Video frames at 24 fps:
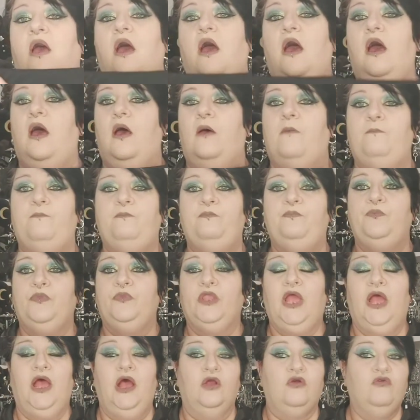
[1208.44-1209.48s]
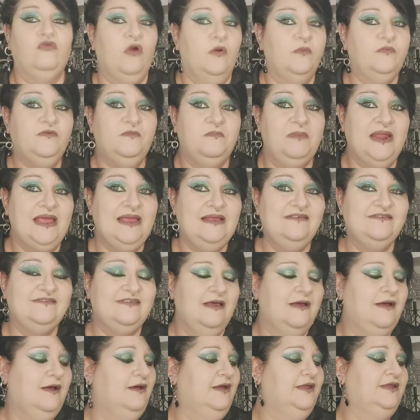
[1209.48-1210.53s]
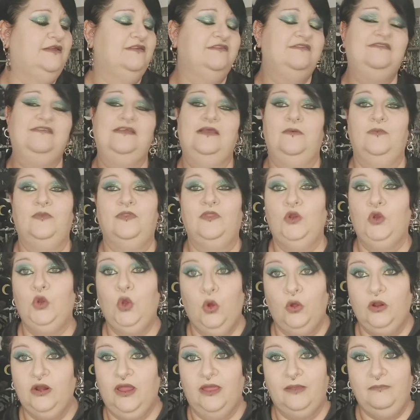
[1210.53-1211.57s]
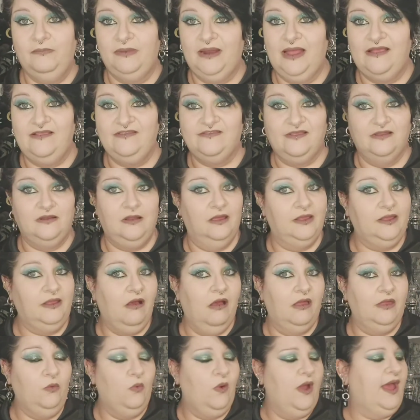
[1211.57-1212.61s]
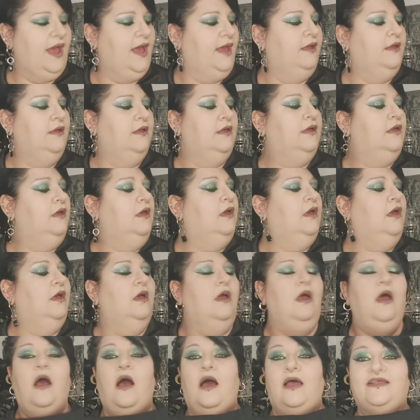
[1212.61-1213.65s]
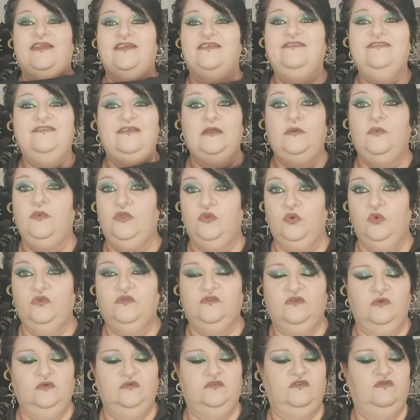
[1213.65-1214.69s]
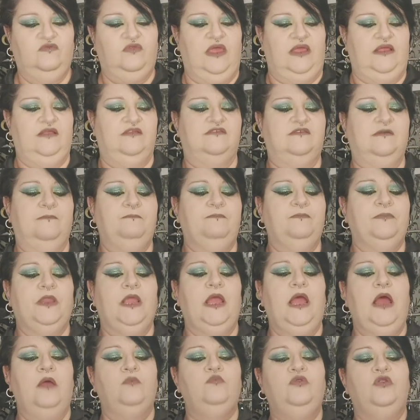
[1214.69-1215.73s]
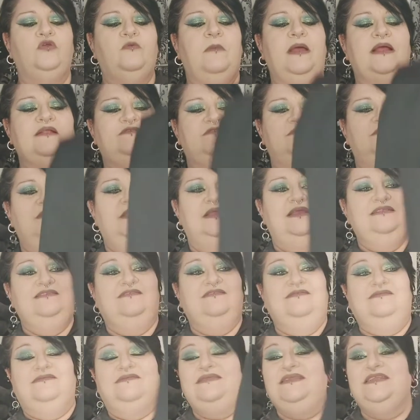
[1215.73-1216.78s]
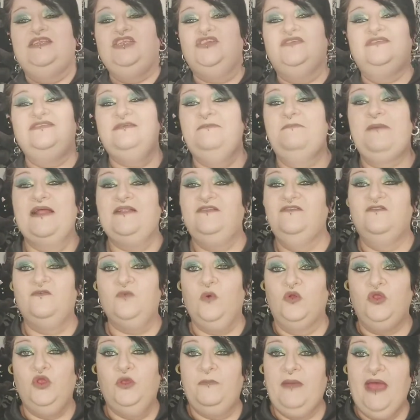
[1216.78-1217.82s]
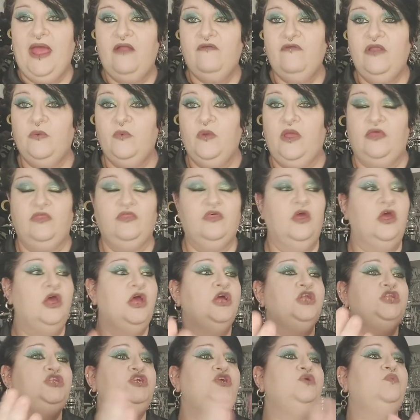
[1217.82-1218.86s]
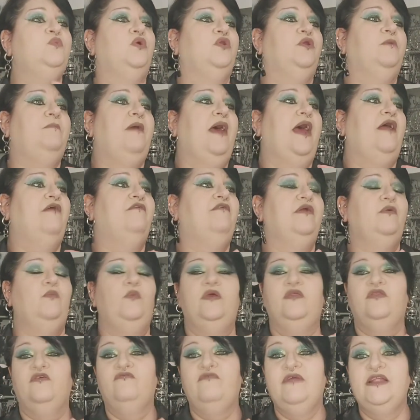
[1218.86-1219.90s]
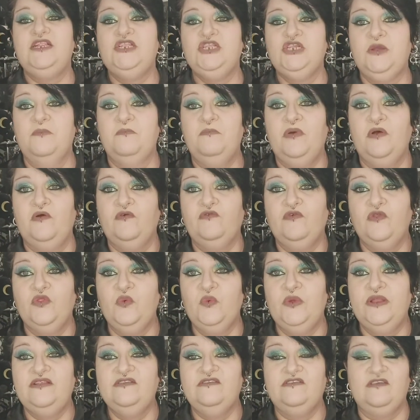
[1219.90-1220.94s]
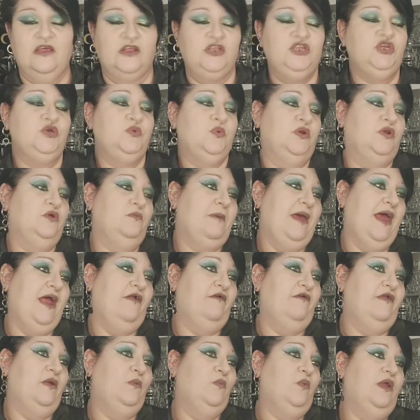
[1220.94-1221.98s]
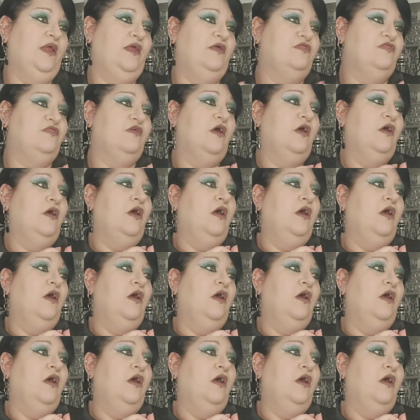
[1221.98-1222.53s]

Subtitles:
a cropped blazer. I can see it with a long line blazer like I wear. I can see it with all sorts of things. And it just depends what you pair it with. Do you want to pair it with a red jumper for the winter? Do you want to pair it with